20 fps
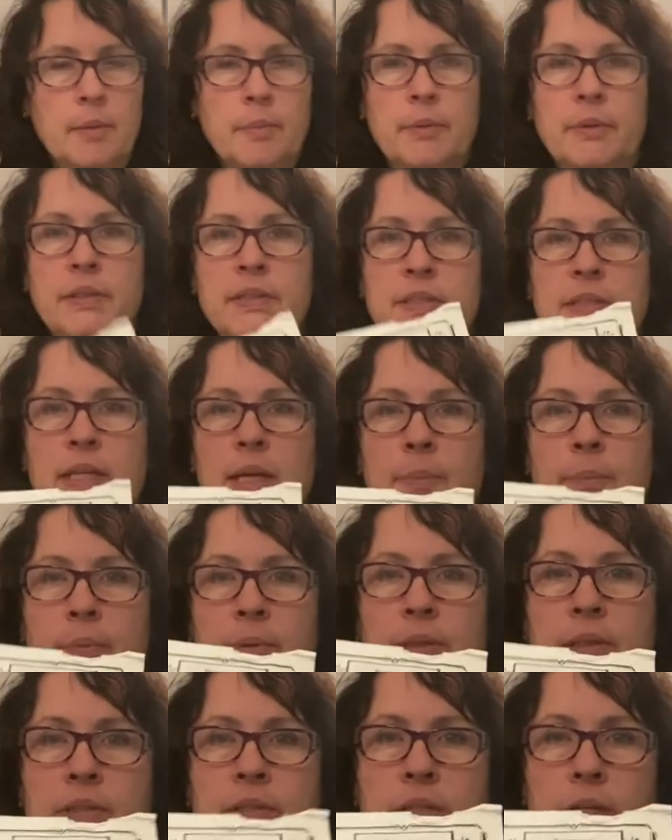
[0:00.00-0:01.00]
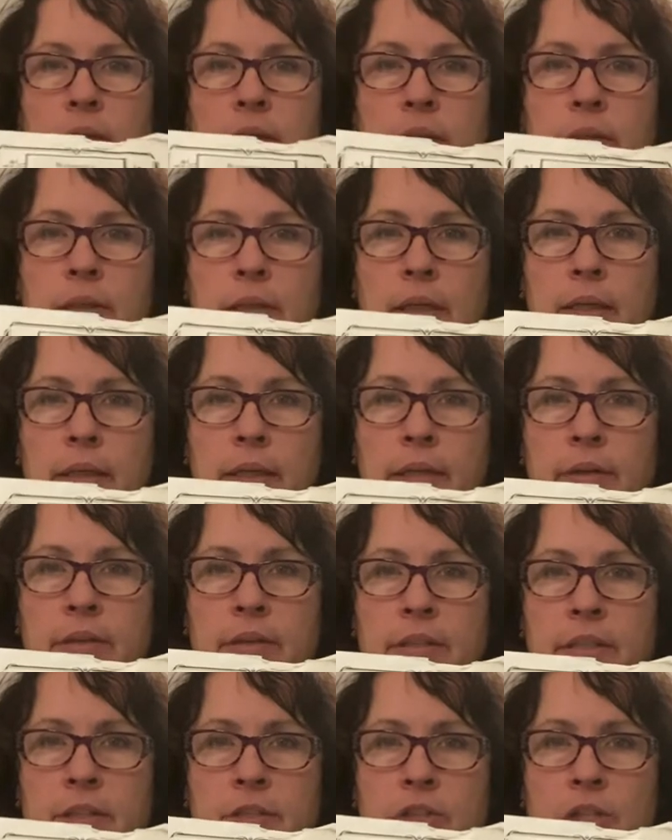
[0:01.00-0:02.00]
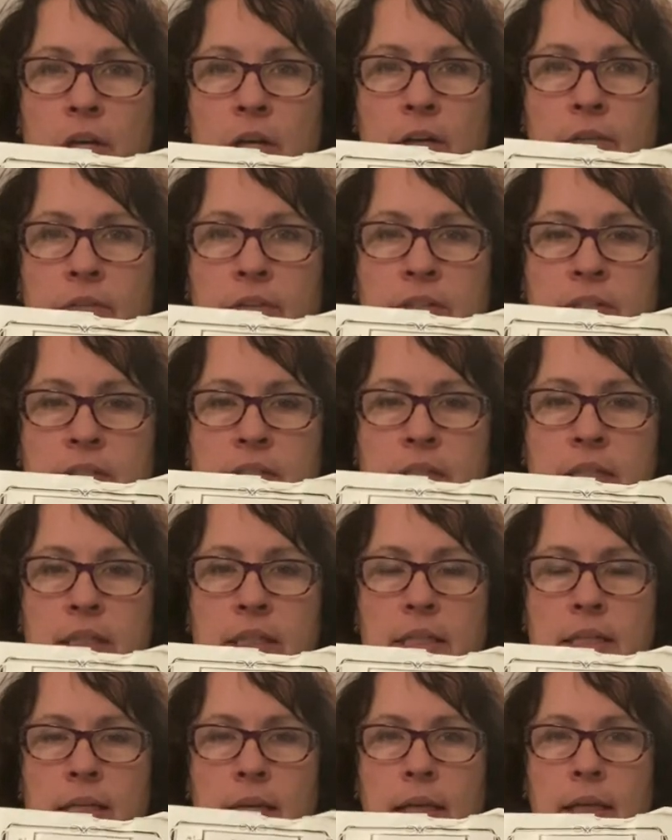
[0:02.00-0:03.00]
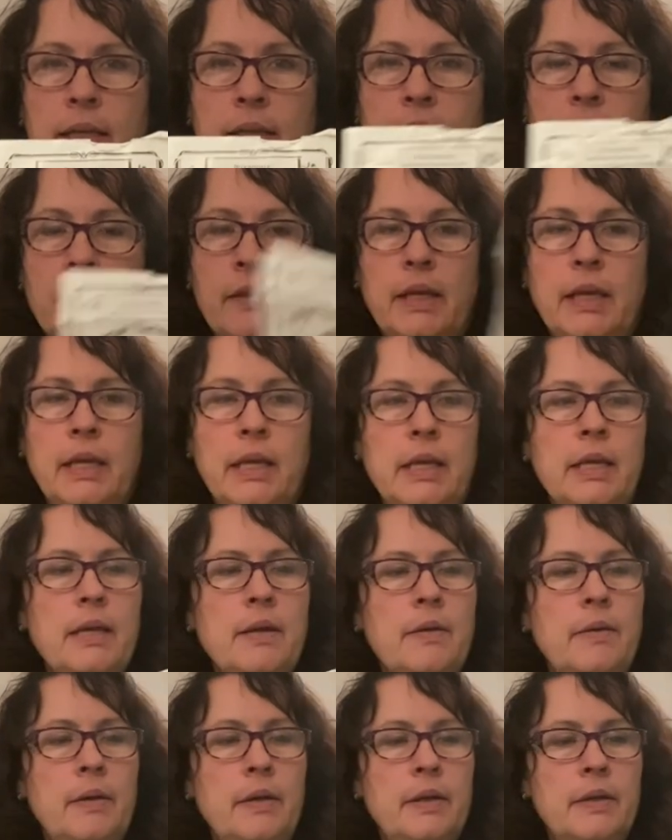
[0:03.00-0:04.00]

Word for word: But this company is called Heritage Harvest Seed, and they